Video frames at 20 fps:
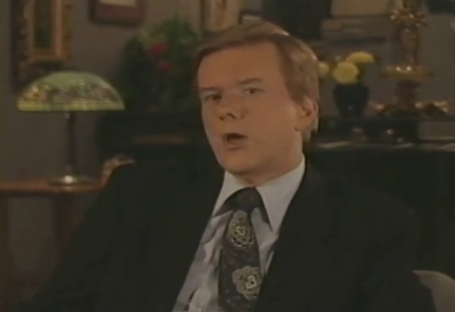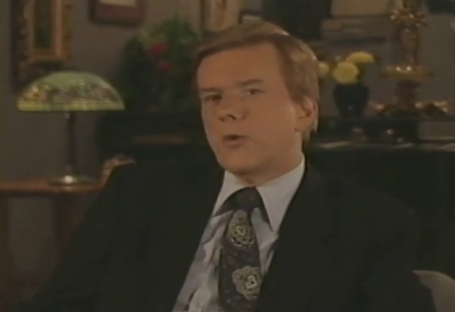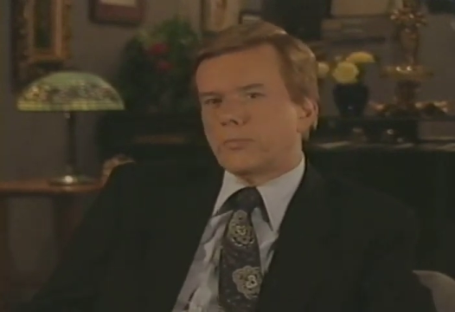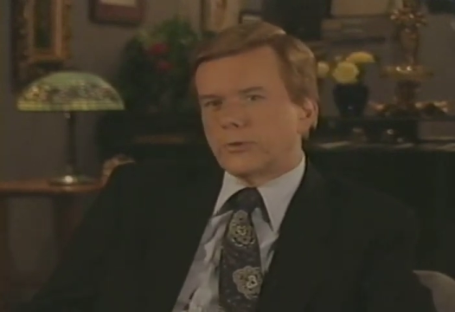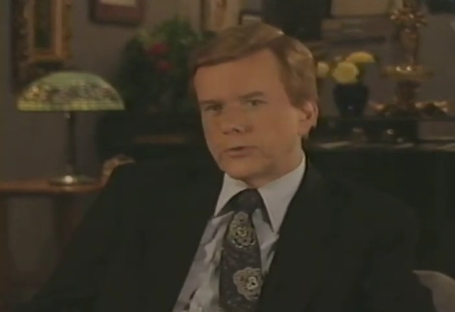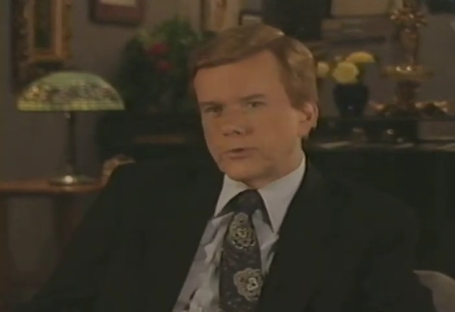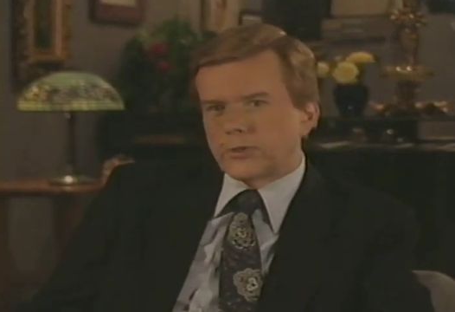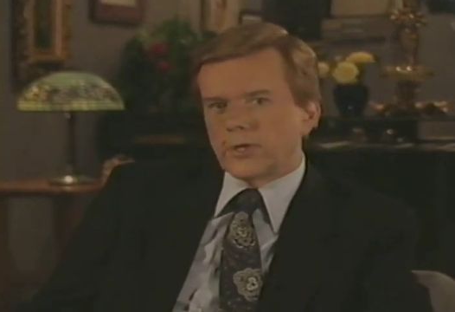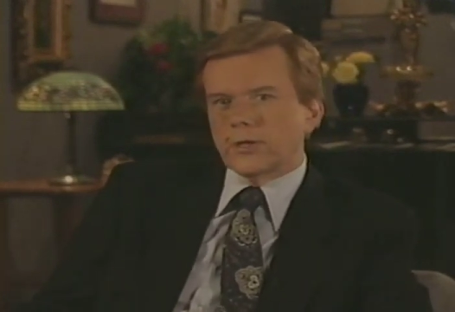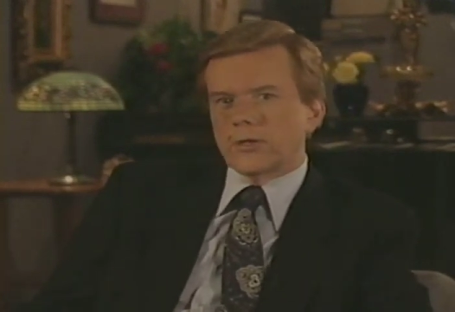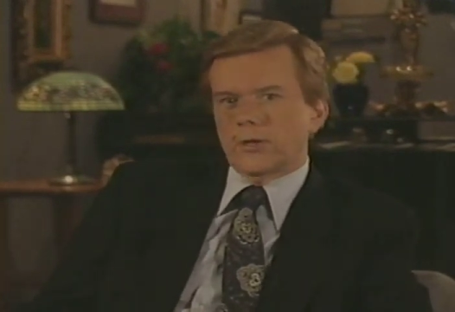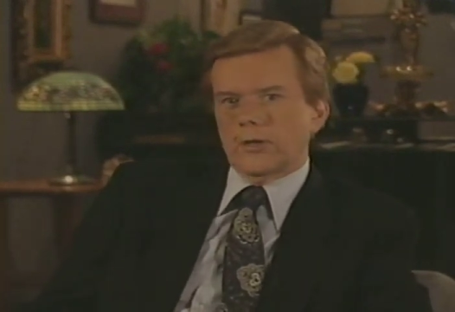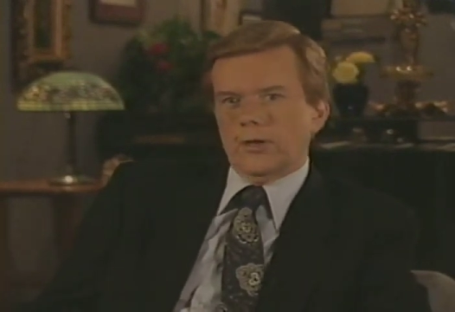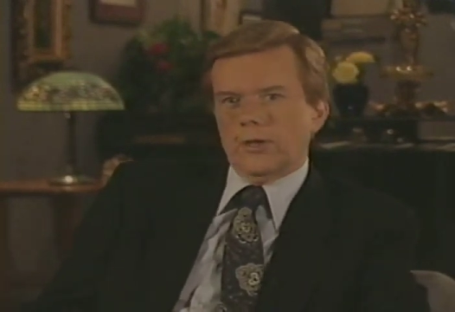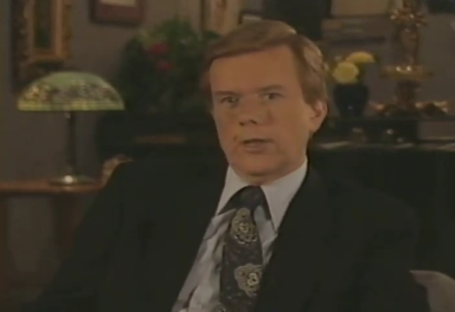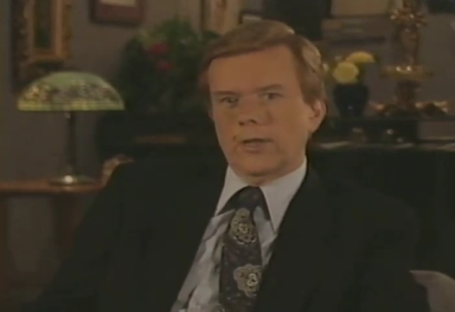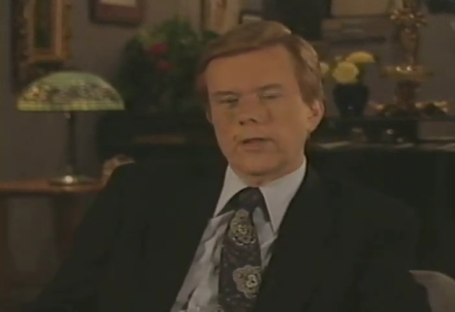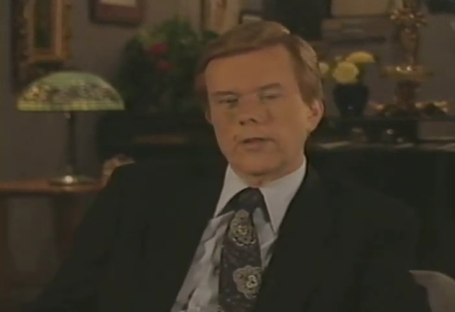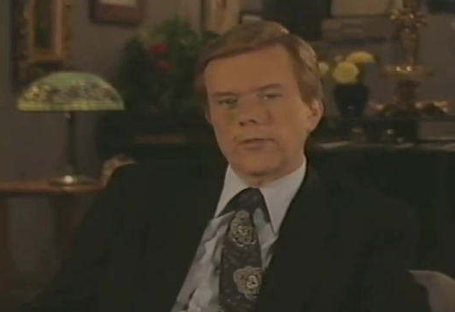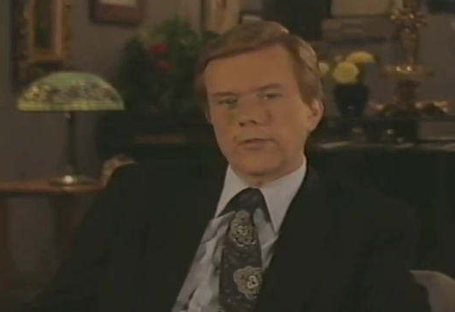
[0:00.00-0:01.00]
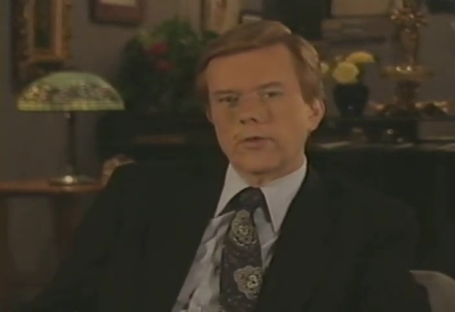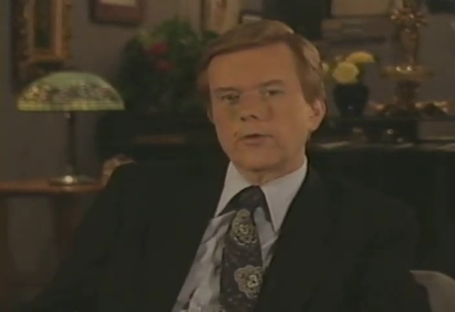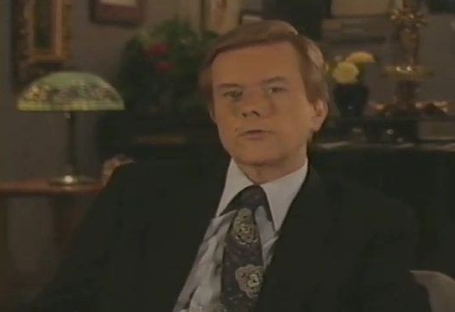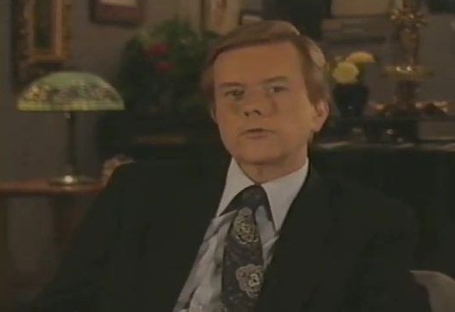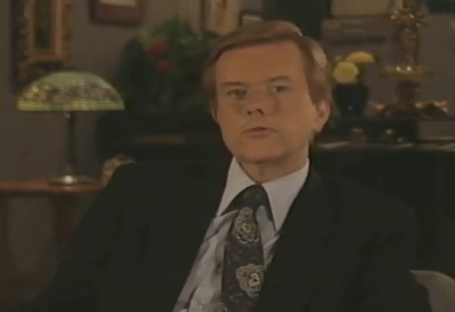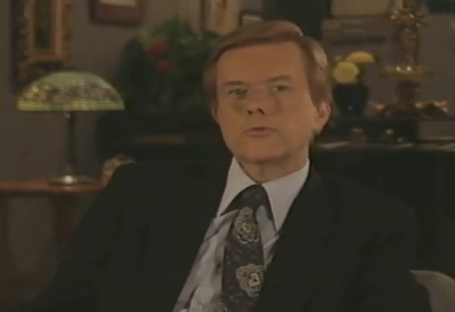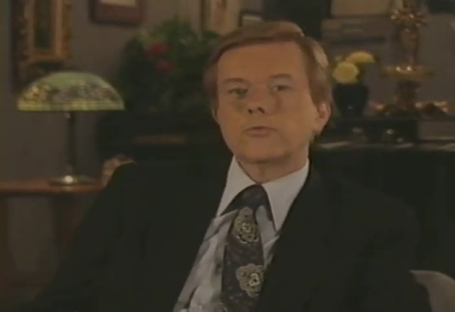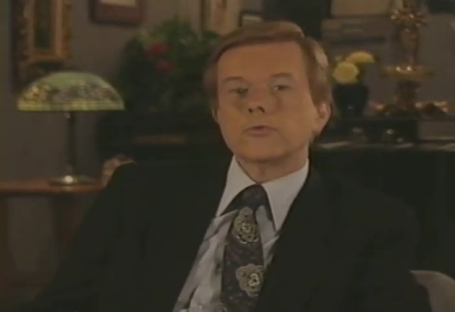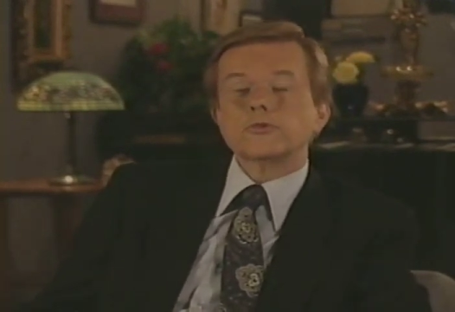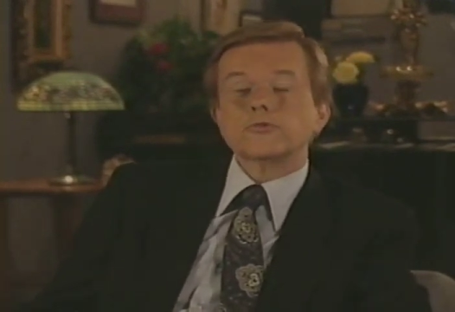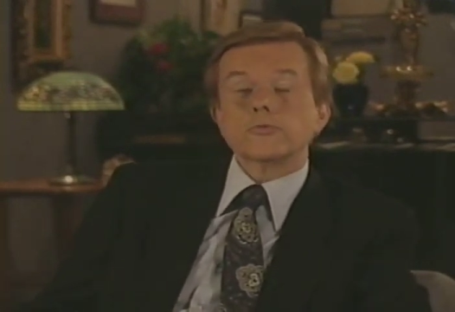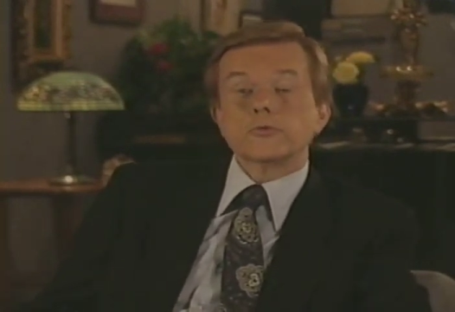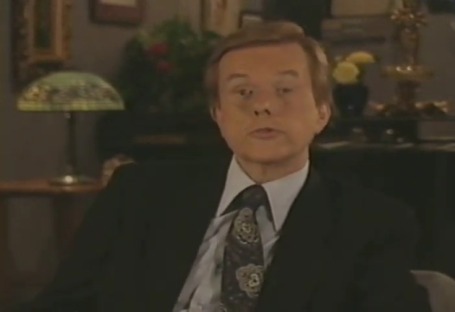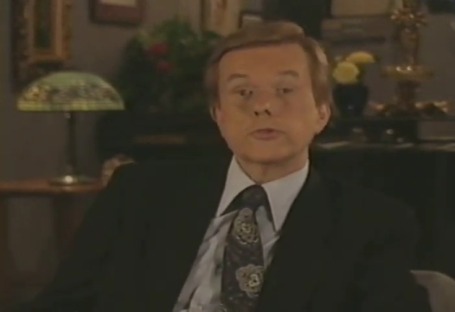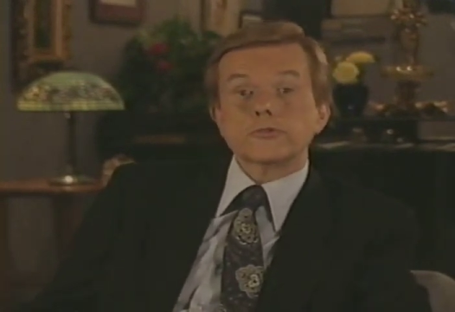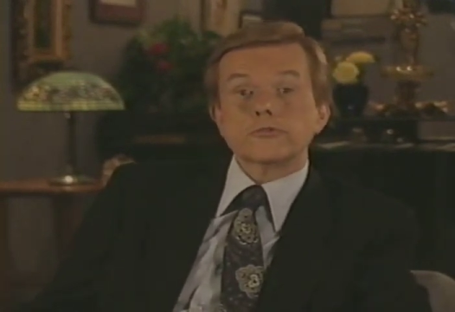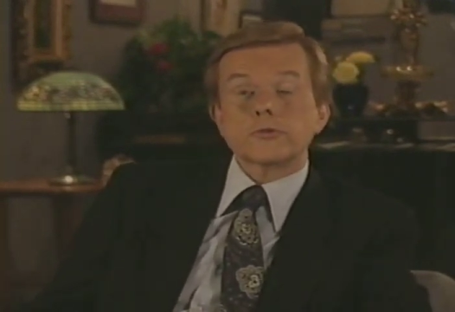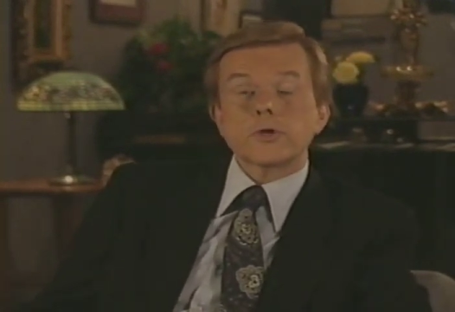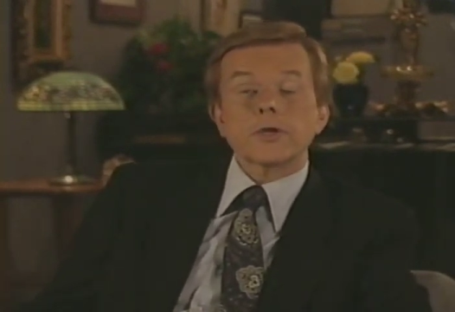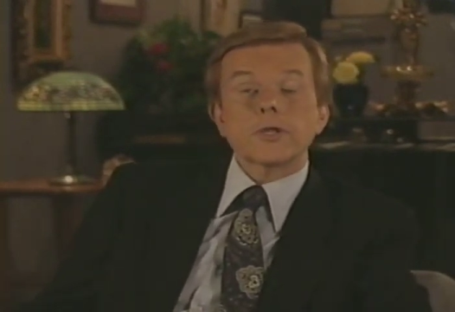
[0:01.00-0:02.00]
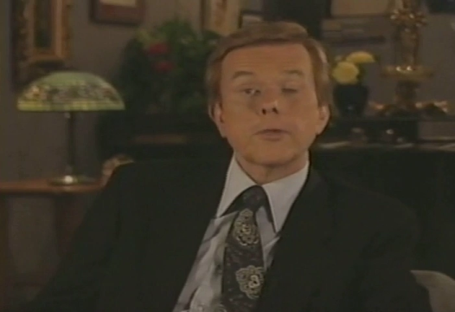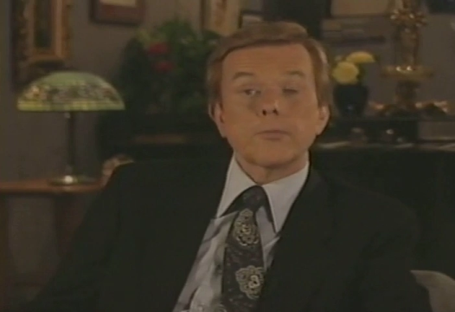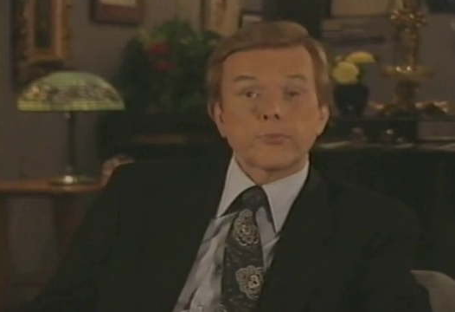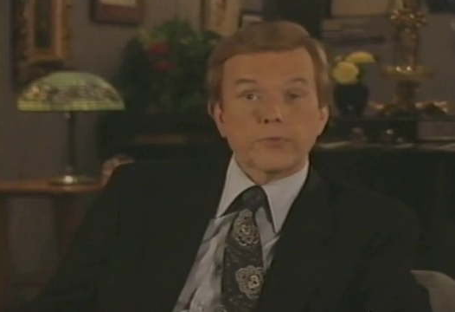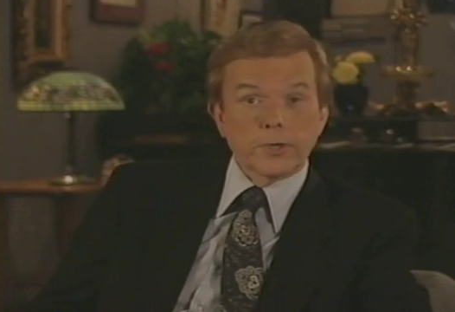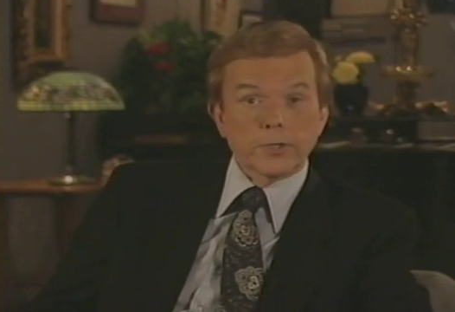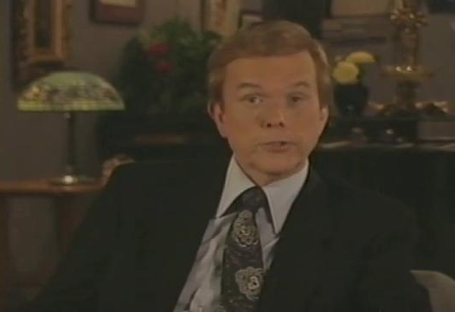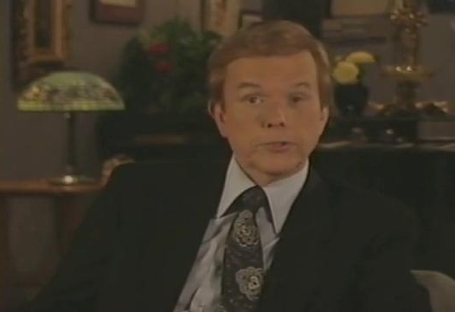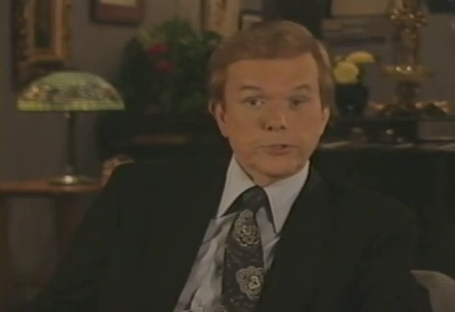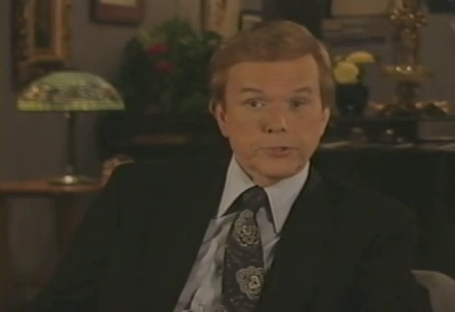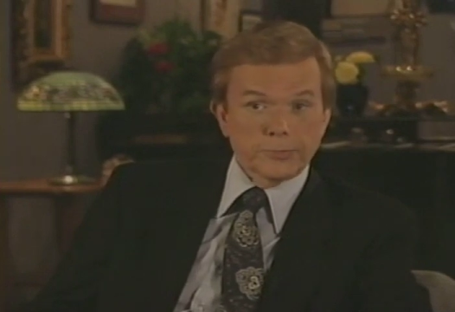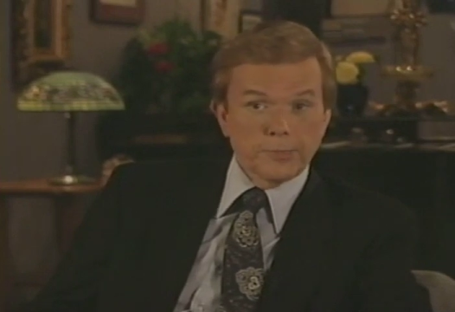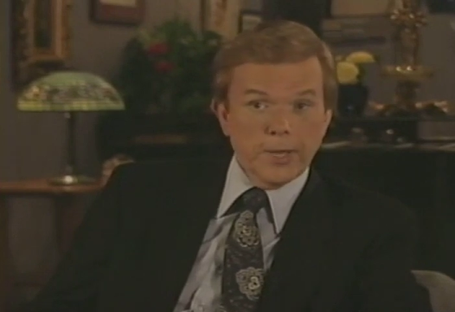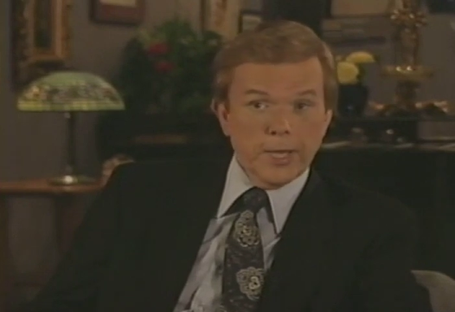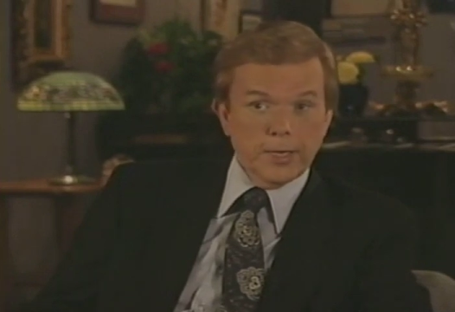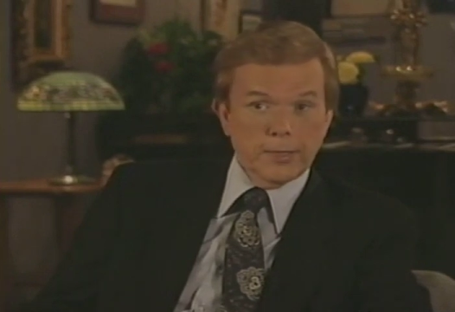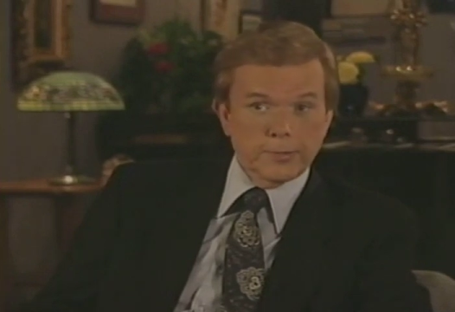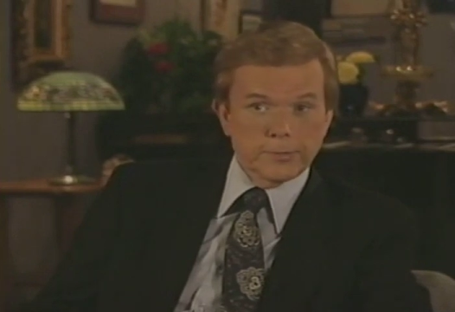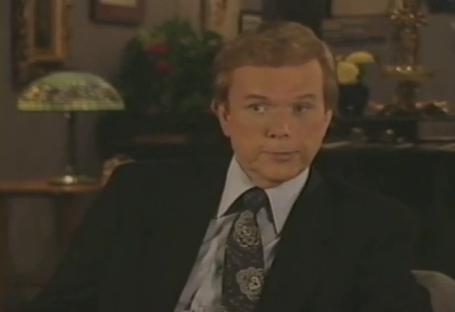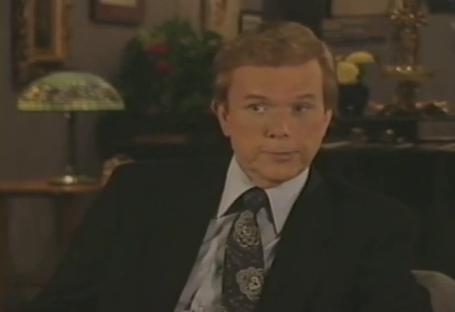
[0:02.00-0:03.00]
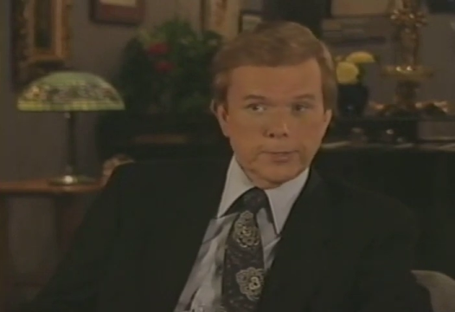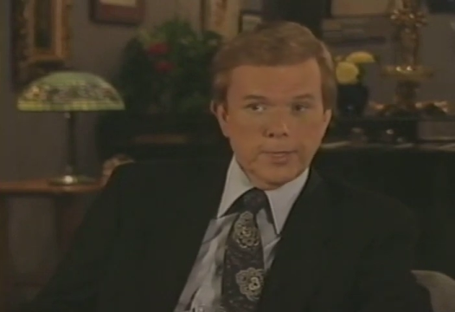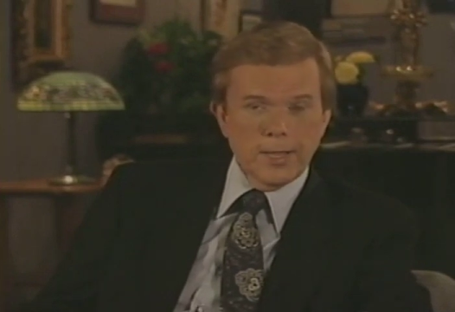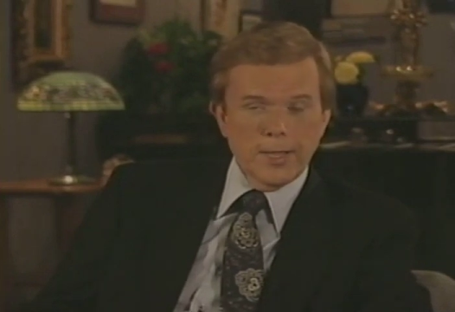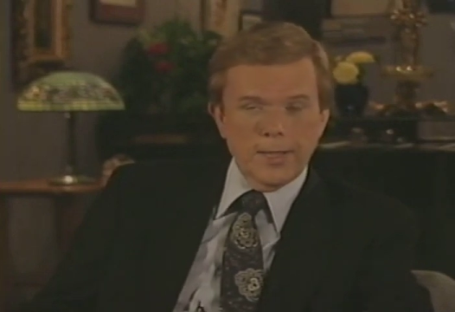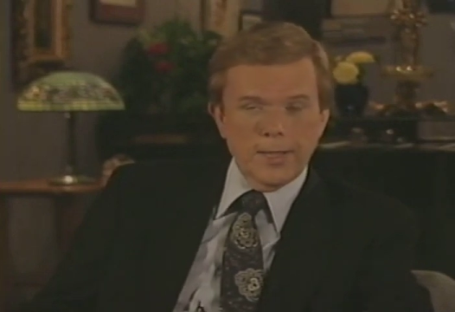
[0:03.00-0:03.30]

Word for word: particularly those which were struck in precious metals.